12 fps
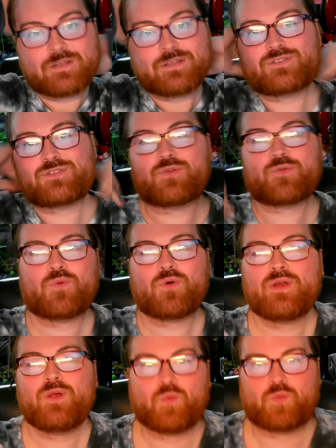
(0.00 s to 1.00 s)
So the
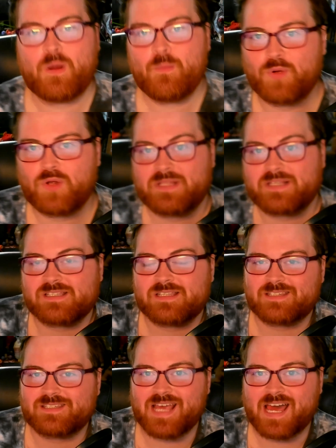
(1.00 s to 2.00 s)
Royal Rumble is
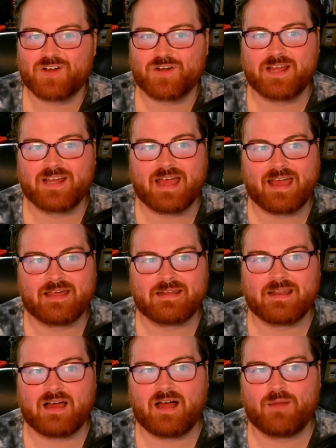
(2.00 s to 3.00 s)
this Saturday,
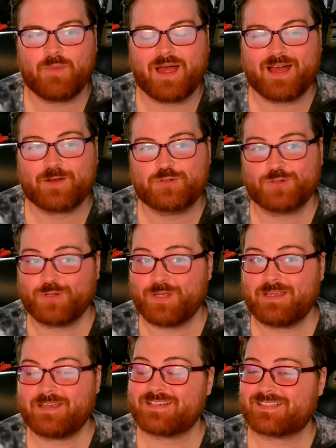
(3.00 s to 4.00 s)
and I'm
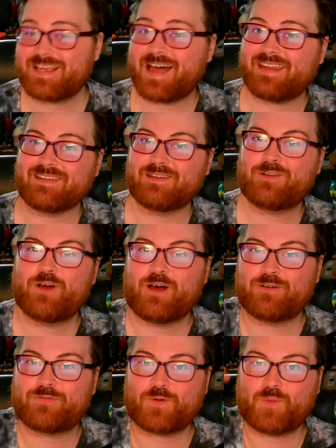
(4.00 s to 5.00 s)
actually excited
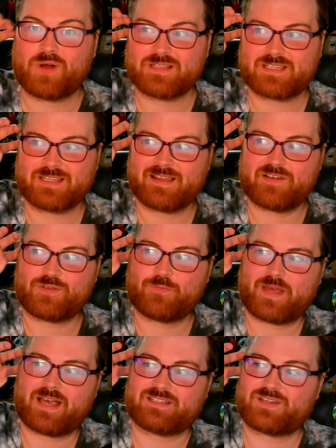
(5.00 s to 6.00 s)
for once in like the
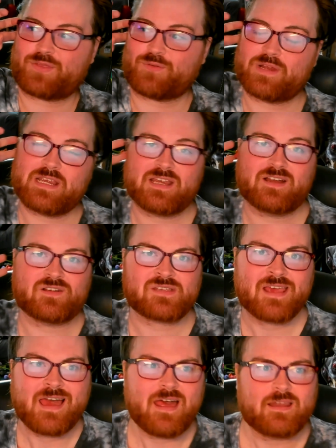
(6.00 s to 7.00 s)
past 3
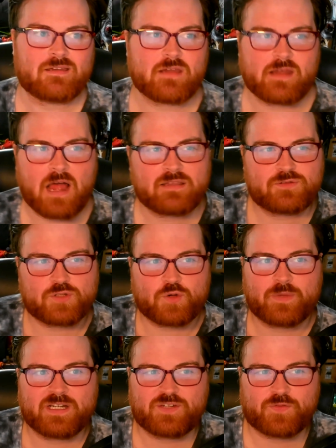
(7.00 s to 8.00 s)
years. Not so
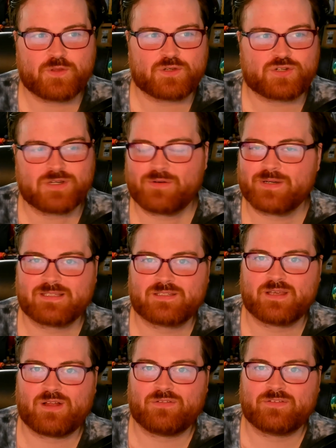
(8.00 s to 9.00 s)
much for the show
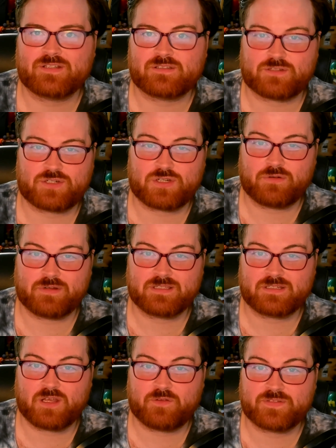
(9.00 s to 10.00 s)
itself, because the show
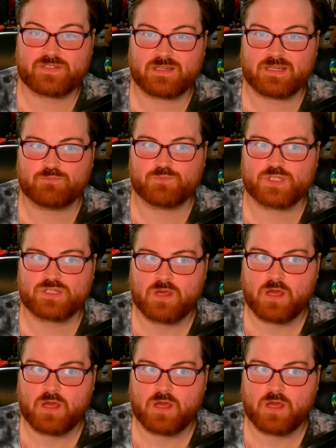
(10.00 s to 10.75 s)
itself seems